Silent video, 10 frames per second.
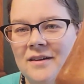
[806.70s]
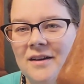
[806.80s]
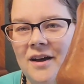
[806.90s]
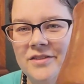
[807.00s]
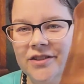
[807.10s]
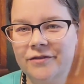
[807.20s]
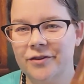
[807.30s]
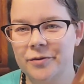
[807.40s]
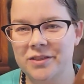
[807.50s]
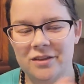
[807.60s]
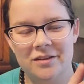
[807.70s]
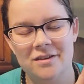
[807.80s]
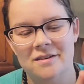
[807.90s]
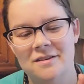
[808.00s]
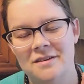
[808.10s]
also for $1.
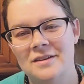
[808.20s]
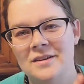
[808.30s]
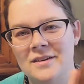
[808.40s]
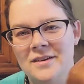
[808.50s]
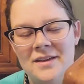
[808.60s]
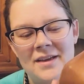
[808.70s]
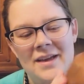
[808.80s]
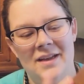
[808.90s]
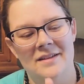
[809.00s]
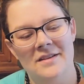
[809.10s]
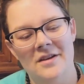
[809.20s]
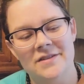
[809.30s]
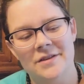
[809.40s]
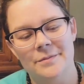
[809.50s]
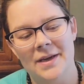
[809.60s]
And it's
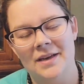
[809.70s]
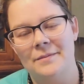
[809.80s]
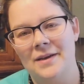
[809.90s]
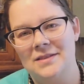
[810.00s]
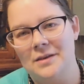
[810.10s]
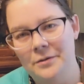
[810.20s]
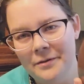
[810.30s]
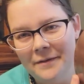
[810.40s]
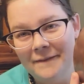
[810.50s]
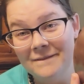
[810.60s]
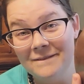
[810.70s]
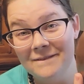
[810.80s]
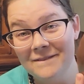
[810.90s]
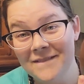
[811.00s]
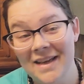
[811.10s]
also made in Mexico.
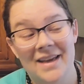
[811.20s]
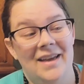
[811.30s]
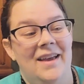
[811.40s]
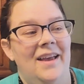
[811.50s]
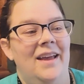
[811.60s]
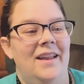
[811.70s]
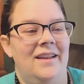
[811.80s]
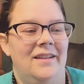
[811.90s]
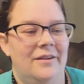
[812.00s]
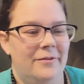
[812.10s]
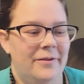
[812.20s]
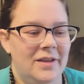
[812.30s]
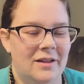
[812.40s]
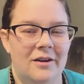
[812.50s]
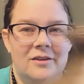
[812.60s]
And they're really
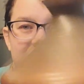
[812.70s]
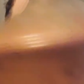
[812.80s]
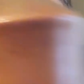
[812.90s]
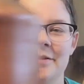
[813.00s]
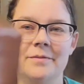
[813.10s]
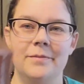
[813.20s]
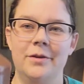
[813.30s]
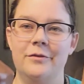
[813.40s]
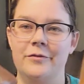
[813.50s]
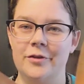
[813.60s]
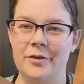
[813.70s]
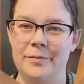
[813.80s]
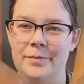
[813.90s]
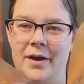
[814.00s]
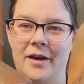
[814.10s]
large, beautiful
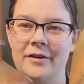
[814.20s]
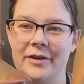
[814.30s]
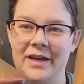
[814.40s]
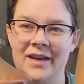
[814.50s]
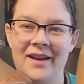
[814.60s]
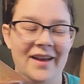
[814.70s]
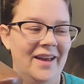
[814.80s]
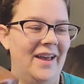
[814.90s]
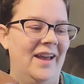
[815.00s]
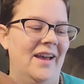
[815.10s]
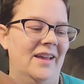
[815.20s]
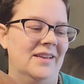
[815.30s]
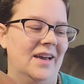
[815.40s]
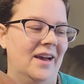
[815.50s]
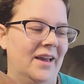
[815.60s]
pottery. And
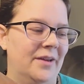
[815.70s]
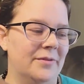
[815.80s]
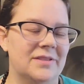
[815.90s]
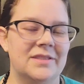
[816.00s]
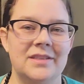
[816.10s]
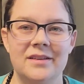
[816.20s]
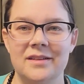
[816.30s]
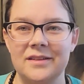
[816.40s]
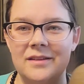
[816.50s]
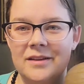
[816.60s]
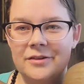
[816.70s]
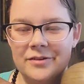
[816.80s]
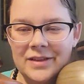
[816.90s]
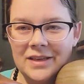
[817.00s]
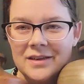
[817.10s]
I was
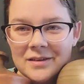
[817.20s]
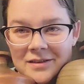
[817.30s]
literally,